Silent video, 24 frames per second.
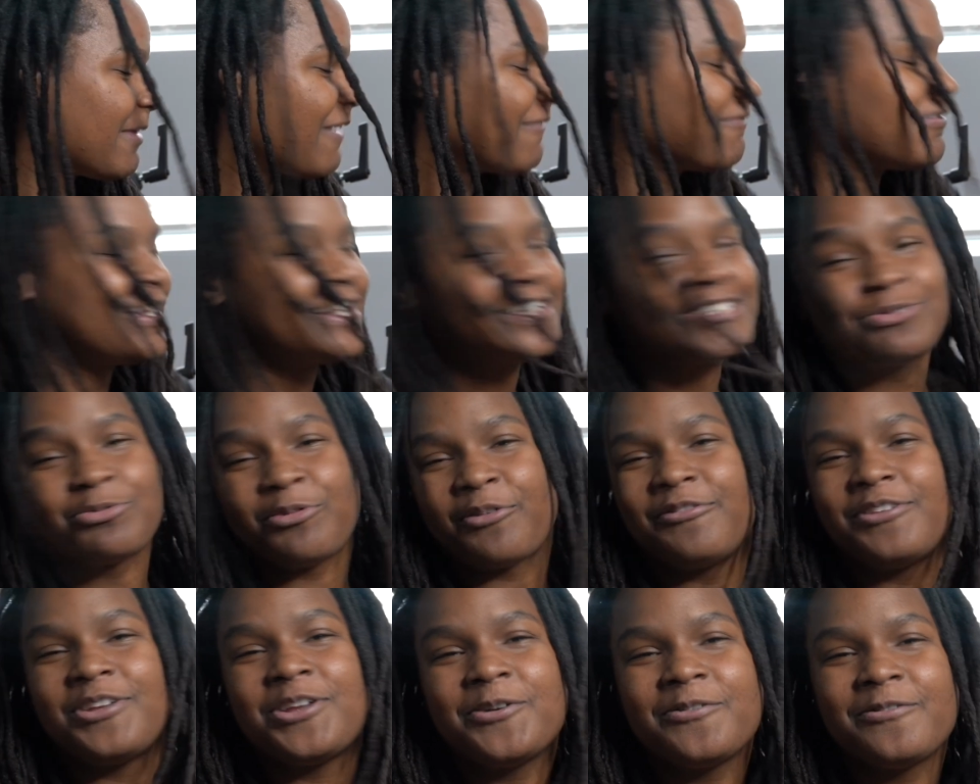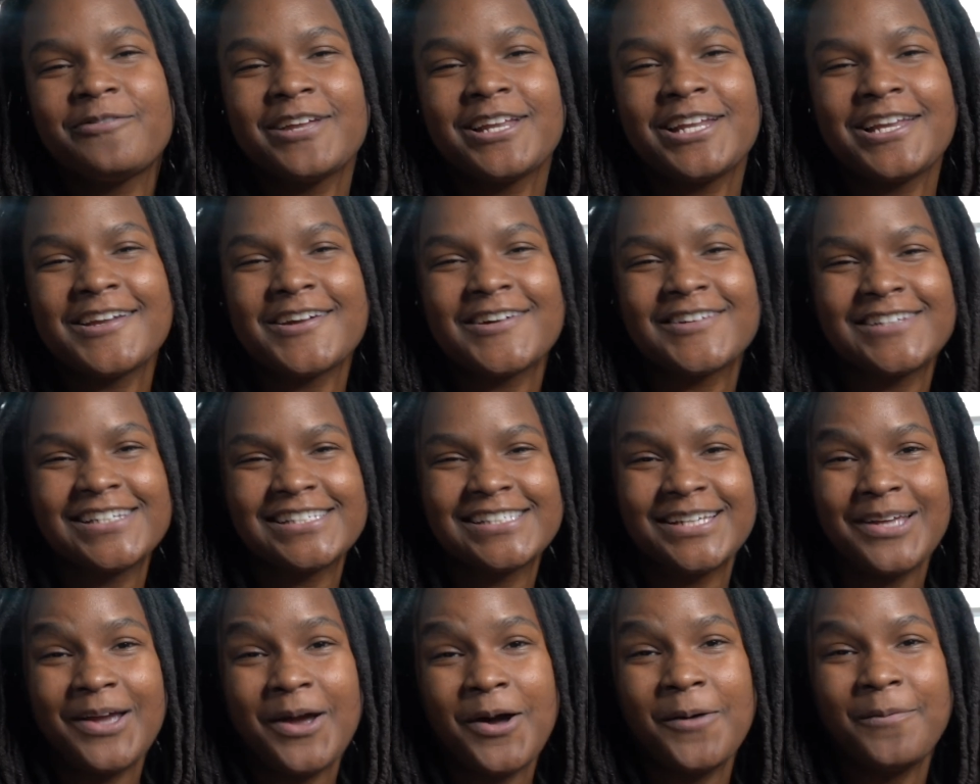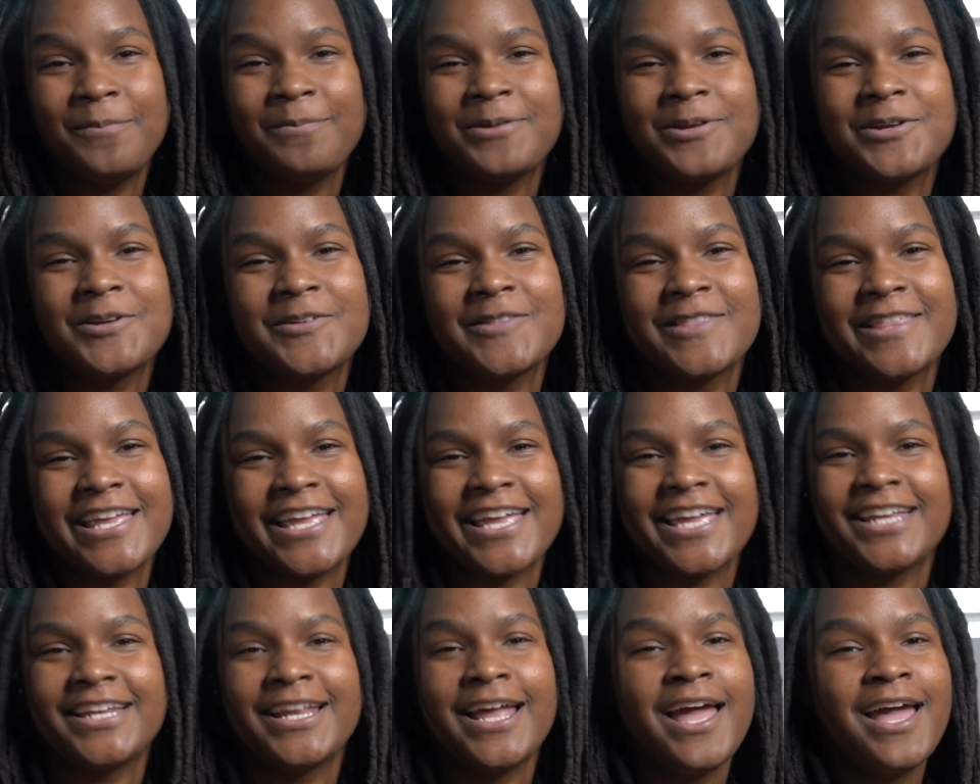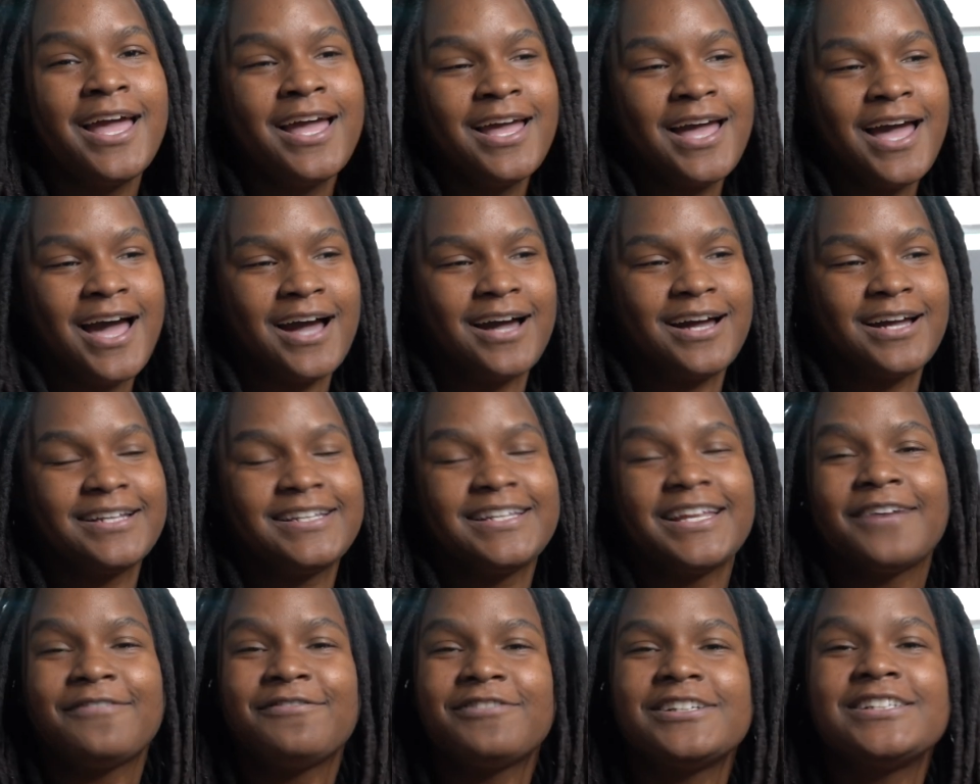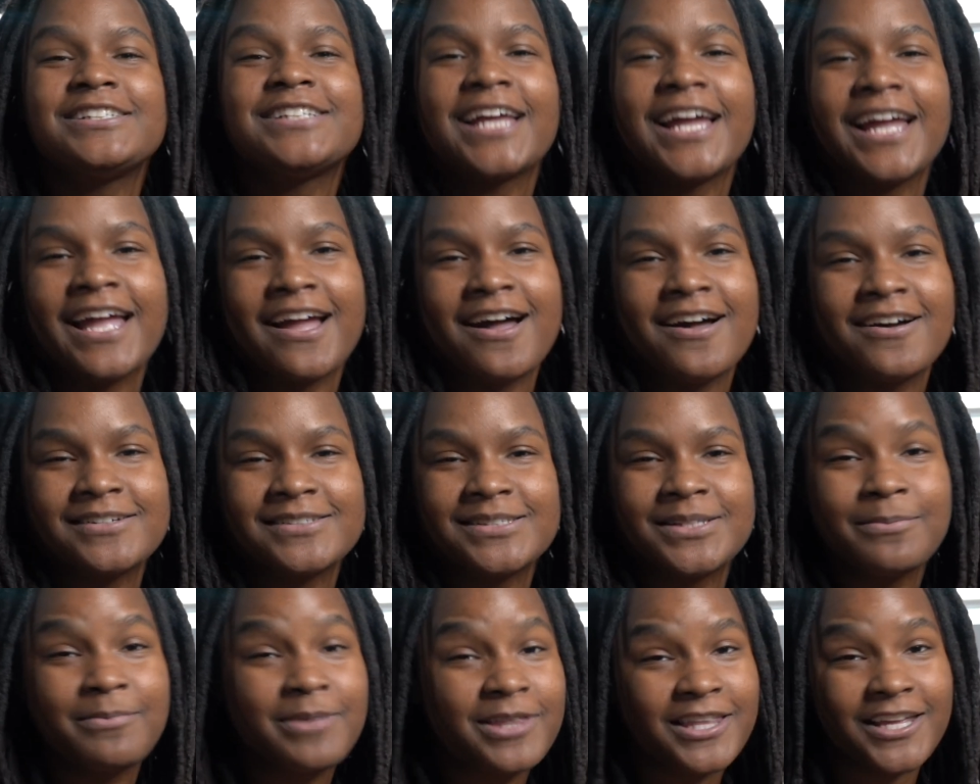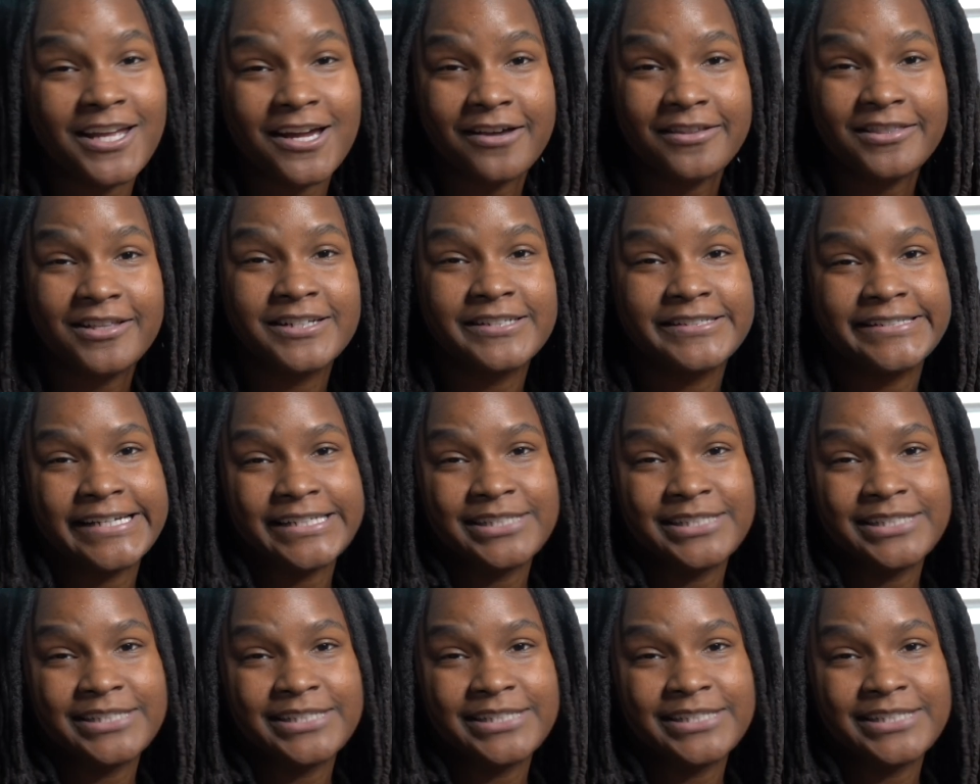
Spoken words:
If this review video doesn't help you, then definitely check out some of the others.